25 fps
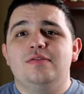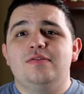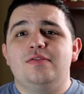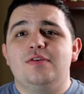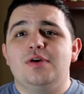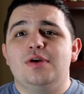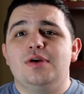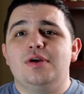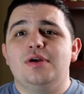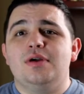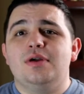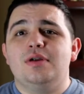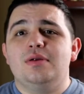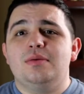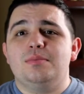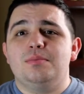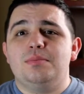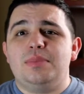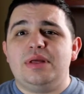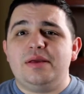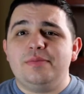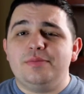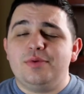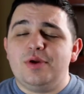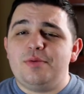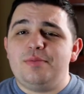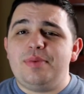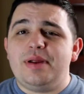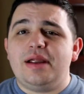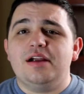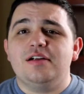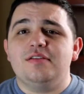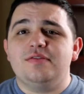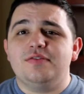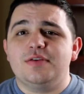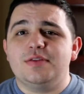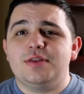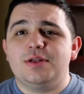for being
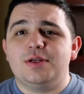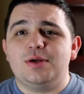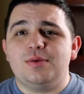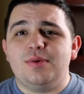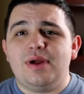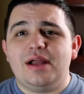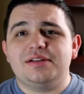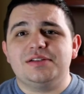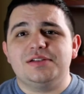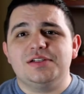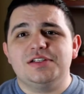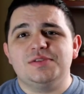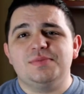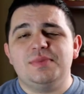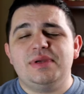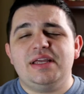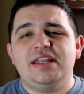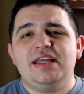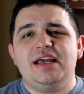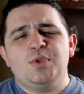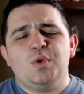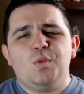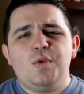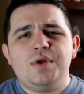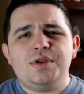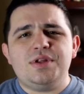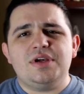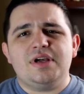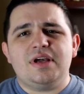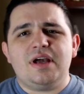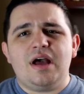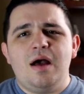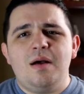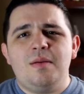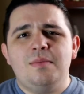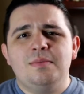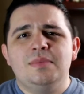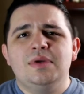prepared for the director's meeting, when you
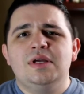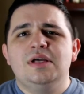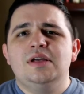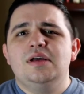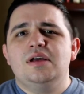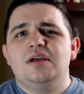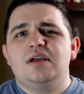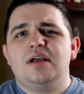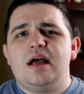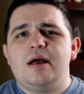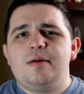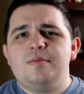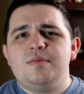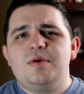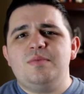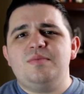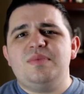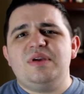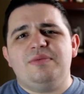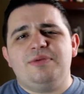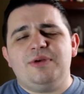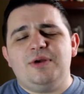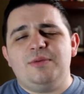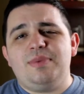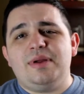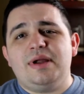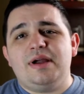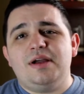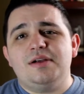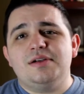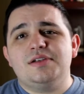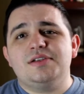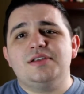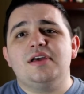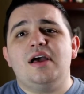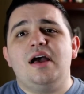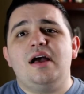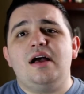come, come and be
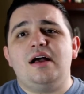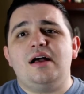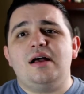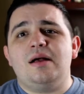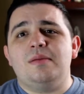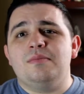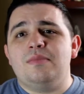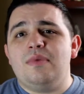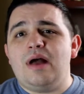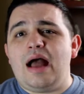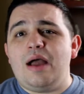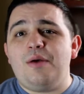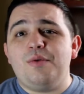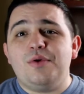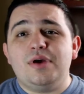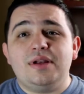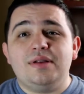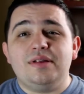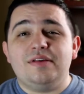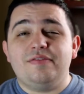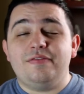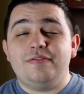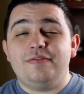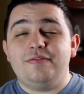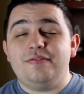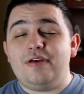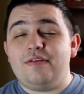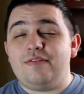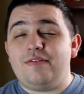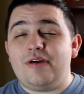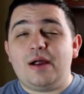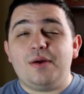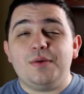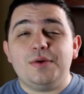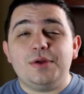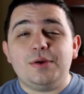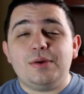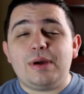prepared. Um, I would, if, if
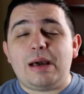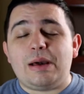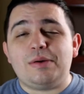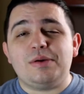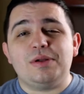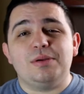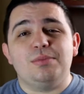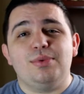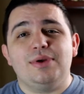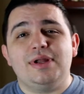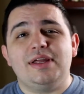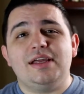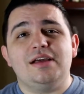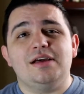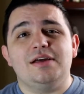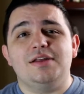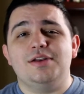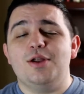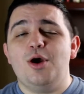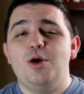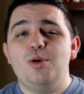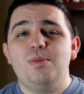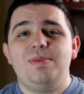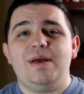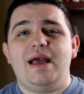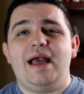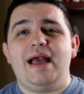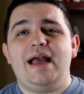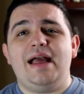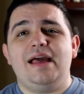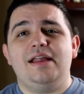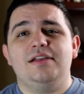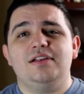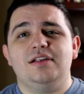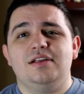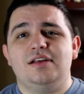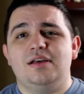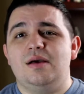I were you, I would bring a
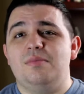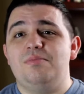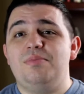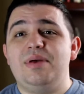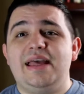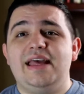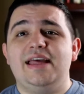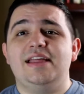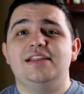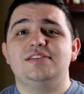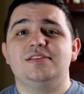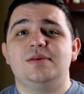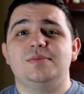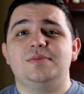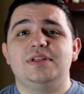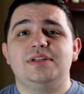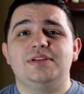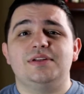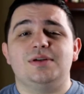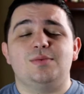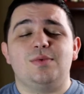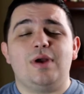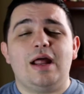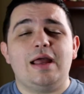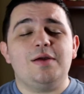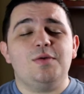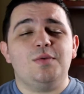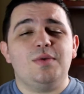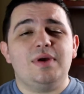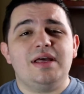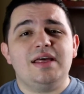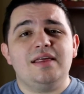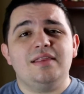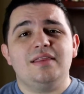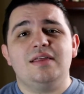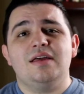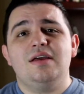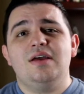notepad, a pen, something to write
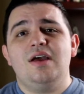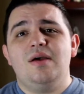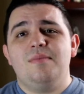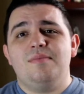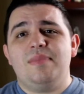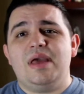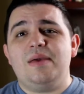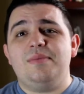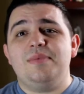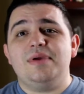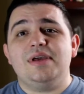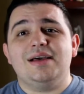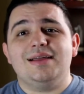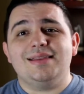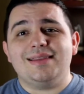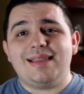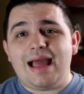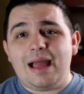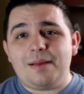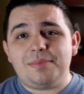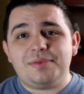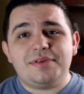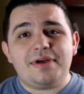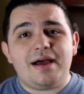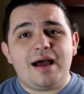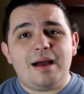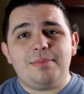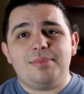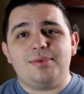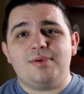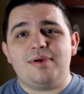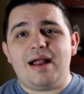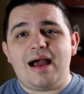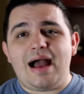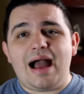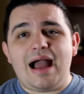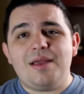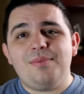with, maybe a laptop
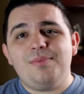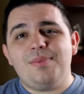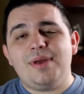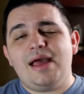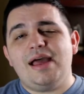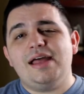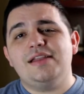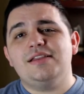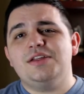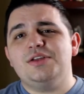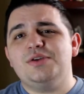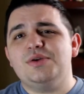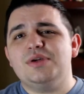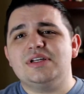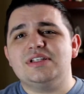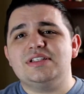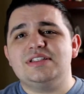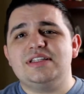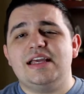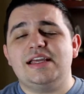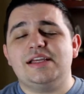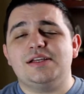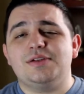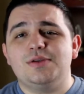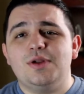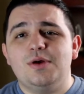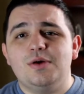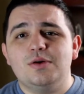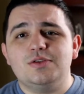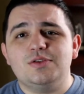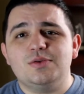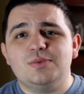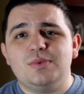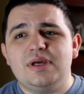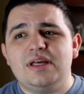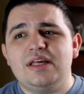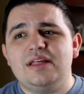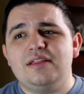or an iPad that you can take
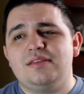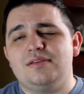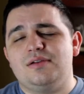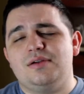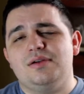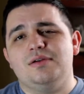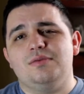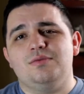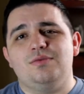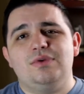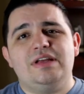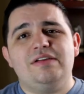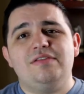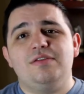notes with or